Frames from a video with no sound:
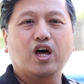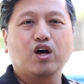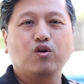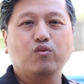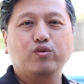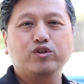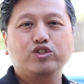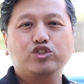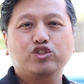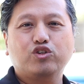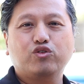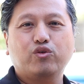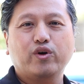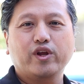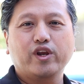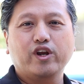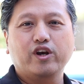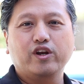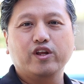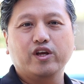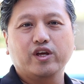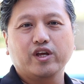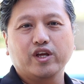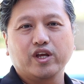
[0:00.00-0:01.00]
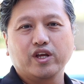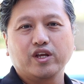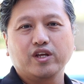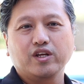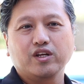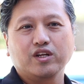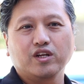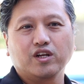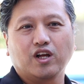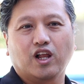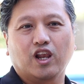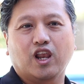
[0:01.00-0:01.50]
which created a
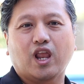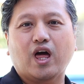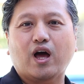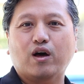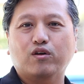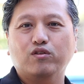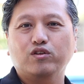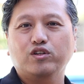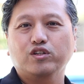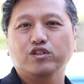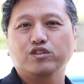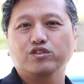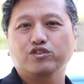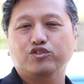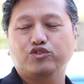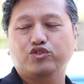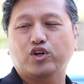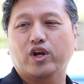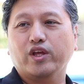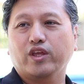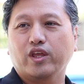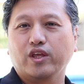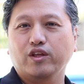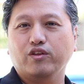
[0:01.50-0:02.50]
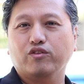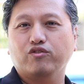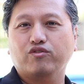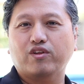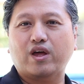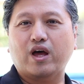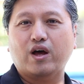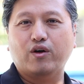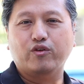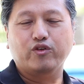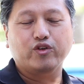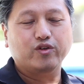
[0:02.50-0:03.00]
loud striking
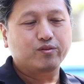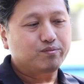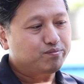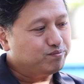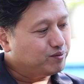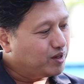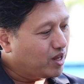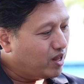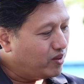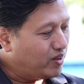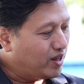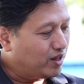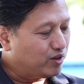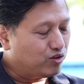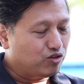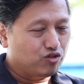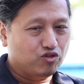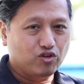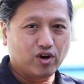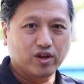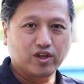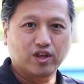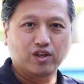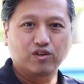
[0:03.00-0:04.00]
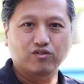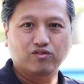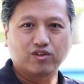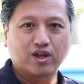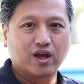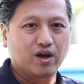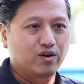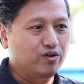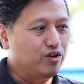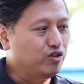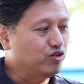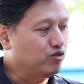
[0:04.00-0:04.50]
sound. And that striking
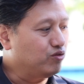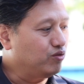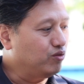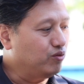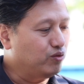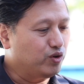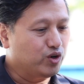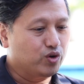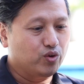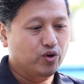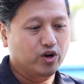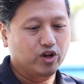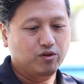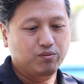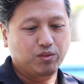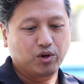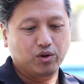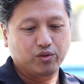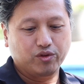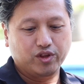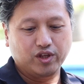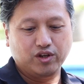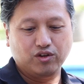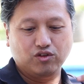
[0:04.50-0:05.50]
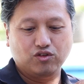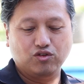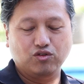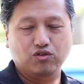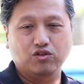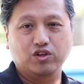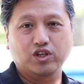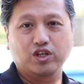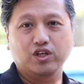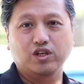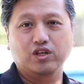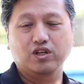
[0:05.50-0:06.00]
sound is recorded both into
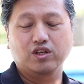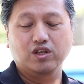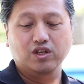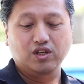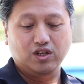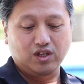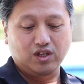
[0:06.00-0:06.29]
the